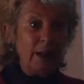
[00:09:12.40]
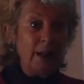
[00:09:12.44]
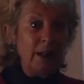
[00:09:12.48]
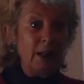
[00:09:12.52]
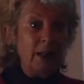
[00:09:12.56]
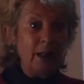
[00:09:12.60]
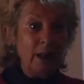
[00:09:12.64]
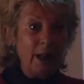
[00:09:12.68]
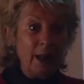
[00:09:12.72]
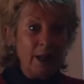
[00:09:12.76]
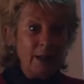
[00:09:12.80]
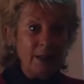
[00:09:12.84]

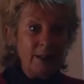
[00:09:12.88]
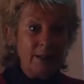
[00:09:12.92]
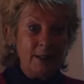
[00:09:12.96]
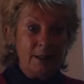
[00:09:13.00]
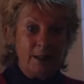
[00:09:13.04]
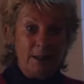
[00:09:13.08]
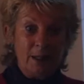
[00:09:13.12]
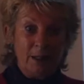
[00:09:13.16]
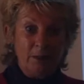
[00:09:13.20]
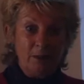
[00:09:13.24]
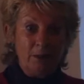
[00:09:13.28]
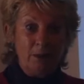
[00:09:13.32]
glided
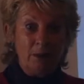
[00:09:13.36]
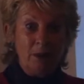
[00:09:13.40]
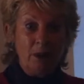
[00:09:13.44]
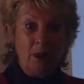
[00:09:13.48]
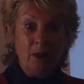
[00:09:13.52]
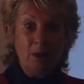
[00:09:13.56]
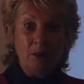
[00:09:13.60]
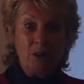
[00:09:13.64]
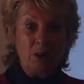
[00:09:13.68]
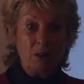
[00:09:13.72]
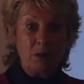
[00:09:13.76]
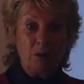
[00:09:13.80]
down.
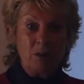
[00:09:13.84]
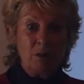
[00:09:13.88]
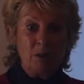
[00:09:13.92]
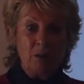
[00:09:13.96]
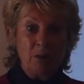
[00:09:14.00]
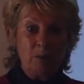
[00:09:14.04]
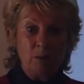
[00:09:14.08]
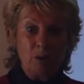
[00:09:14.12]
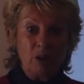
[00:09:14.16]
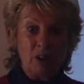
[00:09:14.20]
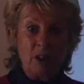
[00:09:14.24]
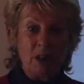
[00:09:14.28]
I just
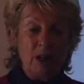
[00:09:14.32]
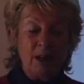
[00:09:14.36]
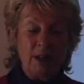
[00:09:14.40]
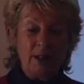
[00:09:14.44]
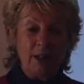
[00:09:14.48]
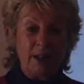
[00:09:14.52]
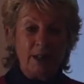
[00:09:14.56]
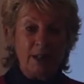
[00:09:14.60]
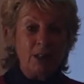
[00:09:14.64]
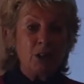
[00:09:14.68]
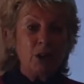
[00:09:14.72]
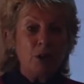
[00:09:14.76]
was
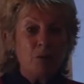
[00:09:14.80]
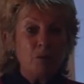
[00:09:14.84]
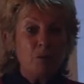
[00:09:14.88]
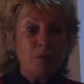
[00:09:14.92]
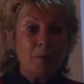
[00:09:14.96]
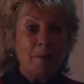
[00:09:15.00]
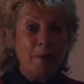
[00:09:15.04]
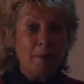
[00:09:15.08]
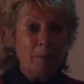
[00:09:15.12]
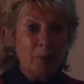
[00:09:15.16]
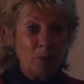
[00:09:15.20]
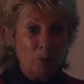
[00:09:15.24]
gliding. I don't
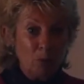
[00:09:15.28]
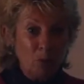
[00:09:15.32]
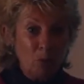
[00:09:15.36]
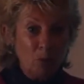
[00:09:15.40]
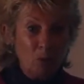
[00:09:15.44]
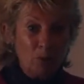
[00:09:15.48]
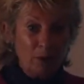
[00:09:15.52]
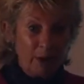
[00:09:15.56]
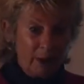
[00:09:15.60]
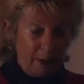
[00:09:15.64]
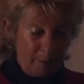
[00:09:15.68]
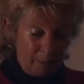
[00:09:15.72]
remember
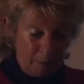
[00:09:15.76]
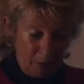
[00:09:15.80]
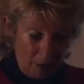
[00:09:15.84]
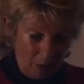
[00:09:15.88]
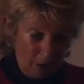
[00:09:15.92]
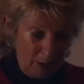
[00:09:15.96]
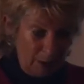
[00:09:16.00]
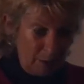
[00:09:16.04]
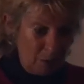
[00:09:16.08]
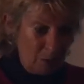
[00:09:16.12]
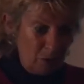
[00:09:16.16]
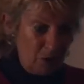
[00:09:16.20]
walking, but
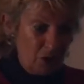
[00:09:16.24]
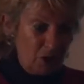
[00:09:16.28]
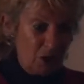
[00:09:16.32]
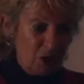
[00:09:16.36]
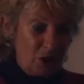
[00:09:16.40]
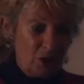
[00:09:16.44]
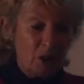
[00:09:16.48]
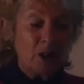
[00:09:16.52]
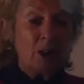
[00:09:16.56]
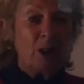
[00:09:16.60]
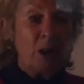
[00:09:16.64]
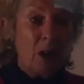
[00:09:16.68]
I was
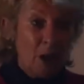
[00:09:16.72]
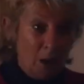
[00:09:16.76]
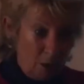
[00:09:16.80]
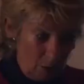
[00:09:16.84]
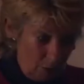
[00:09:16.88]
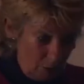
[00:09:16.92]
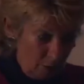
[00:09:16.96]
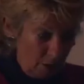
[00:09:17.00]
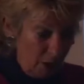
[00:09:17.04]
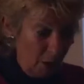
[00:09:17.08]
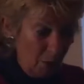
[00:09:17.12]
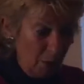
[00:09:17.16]
just
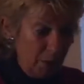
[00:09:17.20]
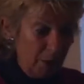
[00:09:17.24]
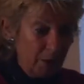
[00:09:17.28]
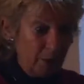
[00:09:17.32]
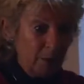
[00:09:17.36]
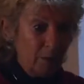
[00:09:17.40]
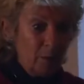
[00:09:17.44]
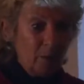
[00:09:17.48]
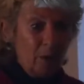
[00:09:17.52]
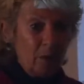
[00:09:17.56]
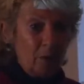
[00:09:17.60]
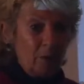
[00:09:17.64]

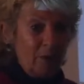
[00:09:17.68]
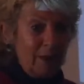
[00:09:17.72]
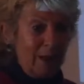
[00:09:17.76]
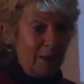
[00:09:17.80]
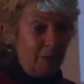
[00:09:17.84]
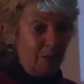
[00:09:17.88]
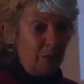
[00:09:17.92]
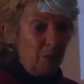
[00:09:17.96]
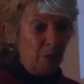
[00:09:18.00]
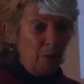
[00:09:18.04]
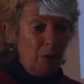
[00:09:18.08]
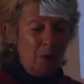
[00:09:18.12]
going
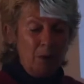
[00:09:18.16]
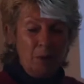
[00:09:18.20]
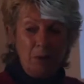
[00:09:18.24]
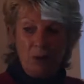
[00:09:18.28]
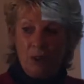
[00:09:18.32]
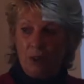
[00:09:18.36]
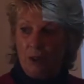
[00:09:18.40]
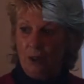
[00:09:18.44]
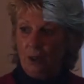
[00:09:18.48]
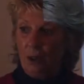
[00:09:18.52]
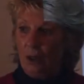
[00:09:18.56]
down the road,